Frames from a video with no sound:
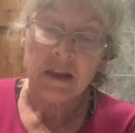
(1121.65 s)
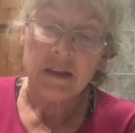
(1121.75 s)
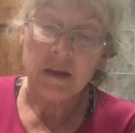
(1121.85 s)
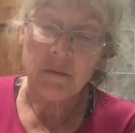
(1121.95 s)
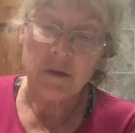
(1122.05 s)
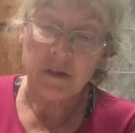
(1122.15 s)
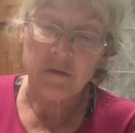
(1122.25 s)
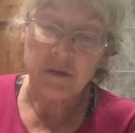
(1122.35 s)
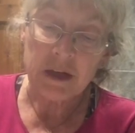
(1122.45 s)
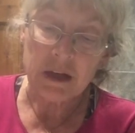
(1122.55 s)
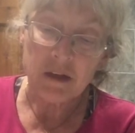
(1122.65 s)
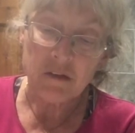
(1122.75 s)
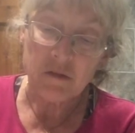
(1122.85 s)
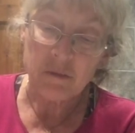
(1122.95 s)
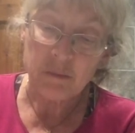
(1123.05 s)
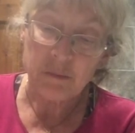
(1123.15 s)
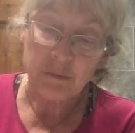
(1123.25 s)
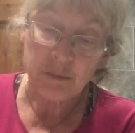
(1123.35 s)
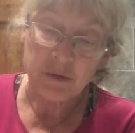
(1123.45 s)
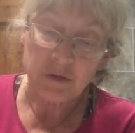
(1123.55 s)
Number 3 is
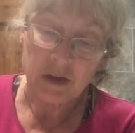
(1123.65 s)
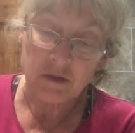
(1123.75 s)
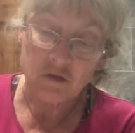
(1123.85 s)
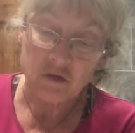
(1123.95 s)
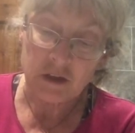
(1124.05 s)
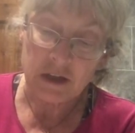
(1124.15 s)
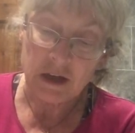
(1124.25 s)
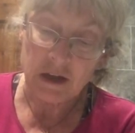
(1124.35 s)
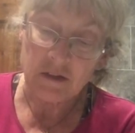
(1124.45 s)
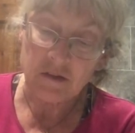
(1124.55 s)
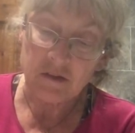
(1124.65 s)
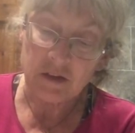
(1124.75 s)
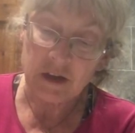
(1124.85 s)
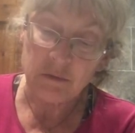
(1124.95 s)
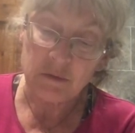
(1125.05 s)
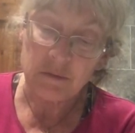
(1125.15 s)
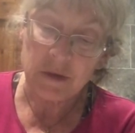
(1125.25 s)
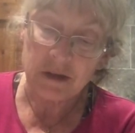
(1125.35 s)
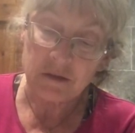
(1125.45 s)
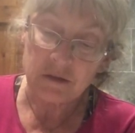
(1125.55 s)
potentially unstable
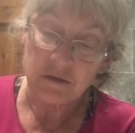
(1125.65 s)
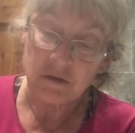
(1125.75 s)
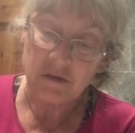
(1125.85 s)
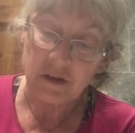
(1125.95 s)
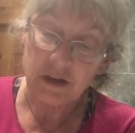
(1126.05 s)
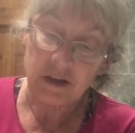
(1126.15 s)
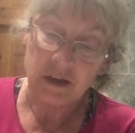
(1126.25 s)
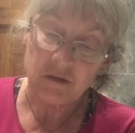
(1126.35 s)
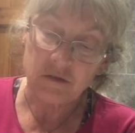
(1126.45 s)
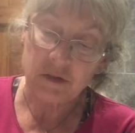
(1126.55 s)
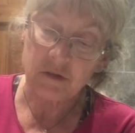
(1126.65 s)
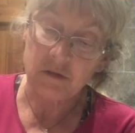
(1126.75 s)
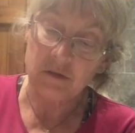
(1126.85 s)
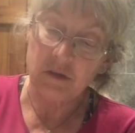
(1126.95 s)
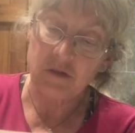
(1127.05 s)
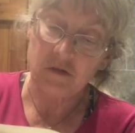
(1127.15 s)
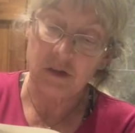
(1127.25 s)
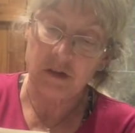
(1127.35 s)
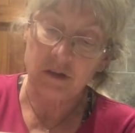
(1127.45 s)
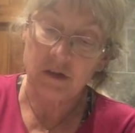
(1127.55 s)
medical or psychiatric
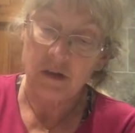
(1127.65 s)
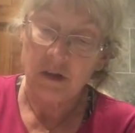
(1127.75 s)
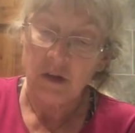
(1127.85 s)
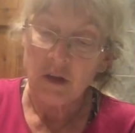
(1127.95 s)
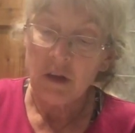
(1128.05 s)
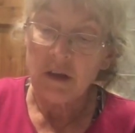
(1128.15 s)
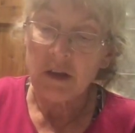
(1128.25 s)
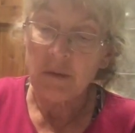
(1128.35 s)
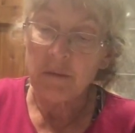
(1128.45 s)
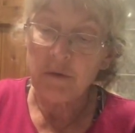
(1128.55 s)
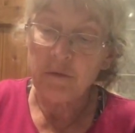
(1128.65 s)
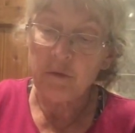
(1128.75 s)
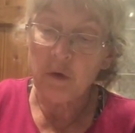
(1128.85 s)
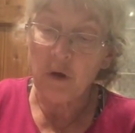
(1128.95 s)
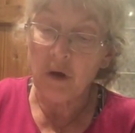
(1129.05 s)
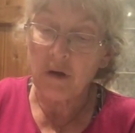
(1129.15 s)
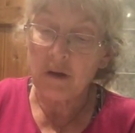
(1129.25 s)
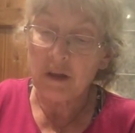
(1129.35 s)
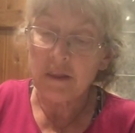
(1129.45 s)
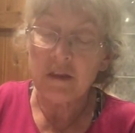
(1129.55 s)
condition. Number 4,
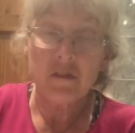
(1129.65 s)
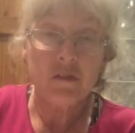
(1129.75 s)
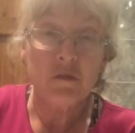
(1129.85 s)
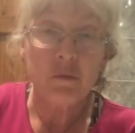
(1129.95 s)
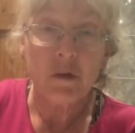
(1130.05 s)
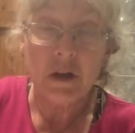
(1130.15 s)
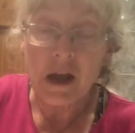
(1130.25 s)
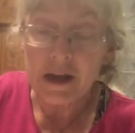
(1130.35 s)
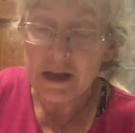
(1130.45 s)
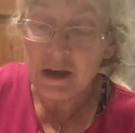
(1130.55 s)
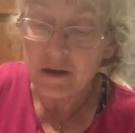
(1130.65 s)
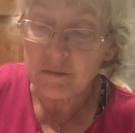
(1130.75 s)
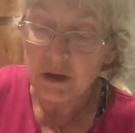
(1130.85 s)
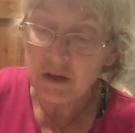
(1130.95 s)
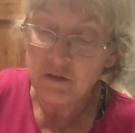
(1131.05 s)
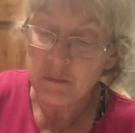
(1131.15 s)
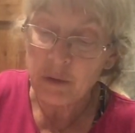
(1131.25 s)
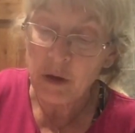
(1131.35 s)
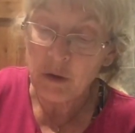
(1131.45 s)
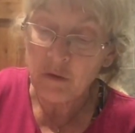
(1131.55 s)
and this is what I am, is
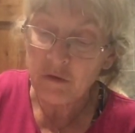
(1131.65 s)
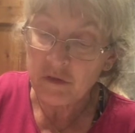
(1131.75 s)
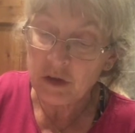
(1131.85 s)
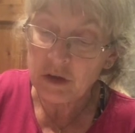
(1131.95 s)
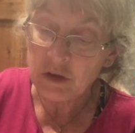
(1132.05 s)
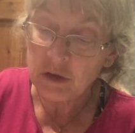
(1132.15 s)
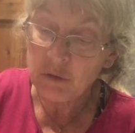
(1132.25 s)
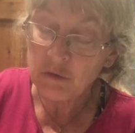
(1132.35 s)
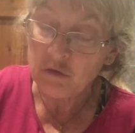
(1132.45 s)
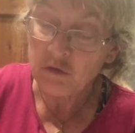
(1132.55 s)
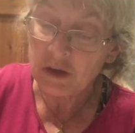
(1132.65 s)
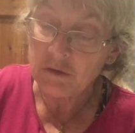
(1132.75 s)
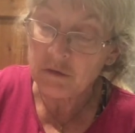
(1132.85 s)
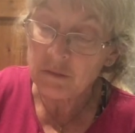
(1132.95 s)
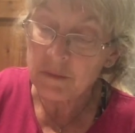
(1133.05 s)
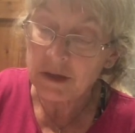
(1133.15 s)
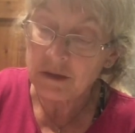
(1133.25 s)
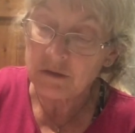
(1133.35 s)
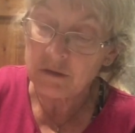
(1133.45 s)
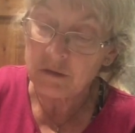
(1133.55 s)
post-acute general
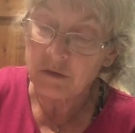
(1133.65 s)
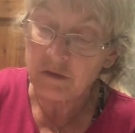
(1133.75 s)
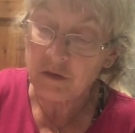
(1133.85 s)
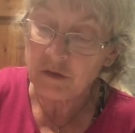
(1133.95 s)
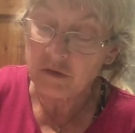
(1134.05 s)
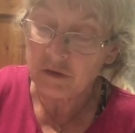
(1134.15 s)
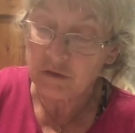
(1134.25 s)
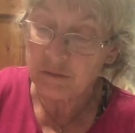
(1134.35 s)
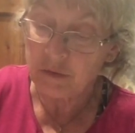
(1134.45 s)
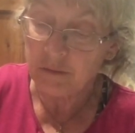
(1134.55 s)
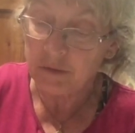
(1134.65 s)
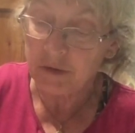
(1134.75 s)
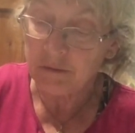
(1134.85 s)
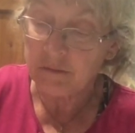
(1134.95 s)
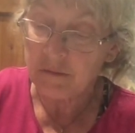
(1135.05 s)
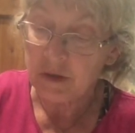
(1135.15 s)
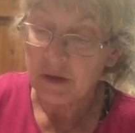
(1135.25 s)
medical or surgical problem.